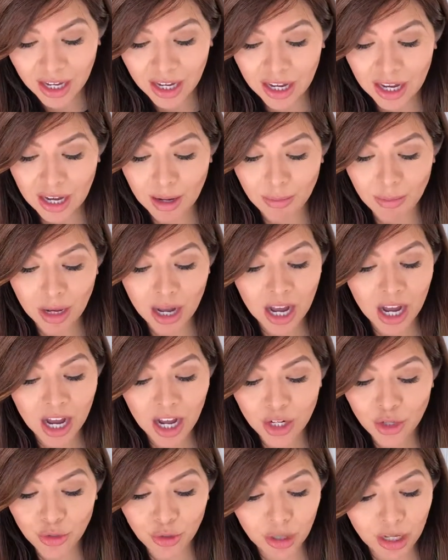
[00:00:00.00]

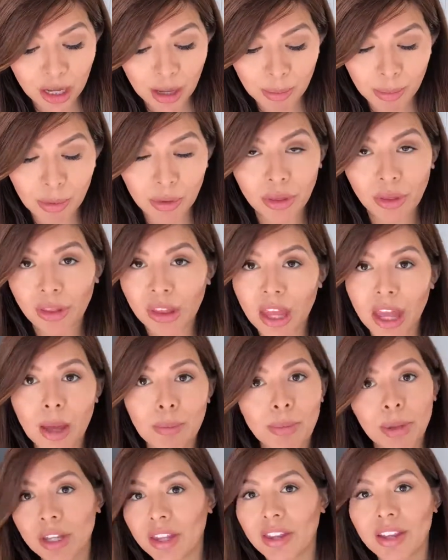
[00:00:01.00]
100
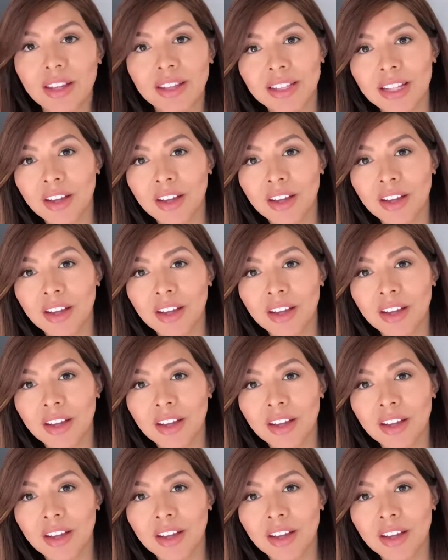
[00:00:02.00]
epic things